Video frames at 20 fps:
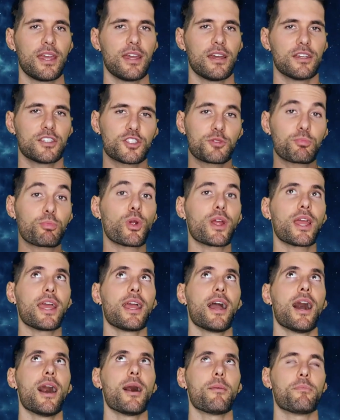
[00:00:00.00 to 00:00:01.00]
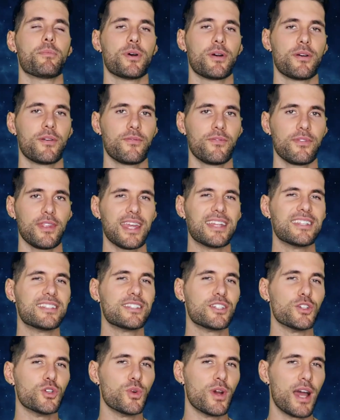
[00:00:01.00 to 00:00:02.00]
springing up
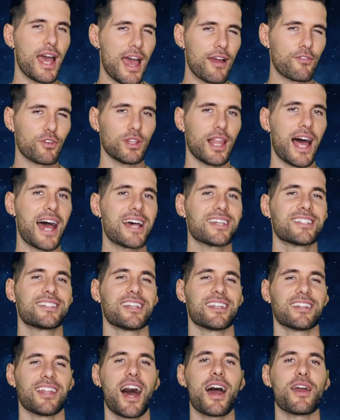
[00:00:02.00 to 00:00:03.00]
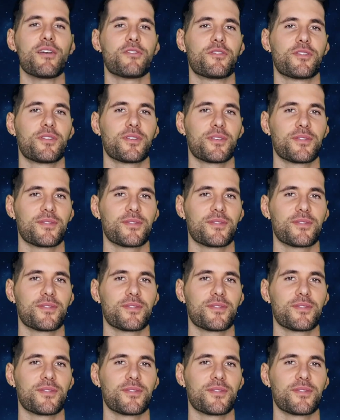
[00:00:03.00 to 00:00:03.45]
into everlasting life."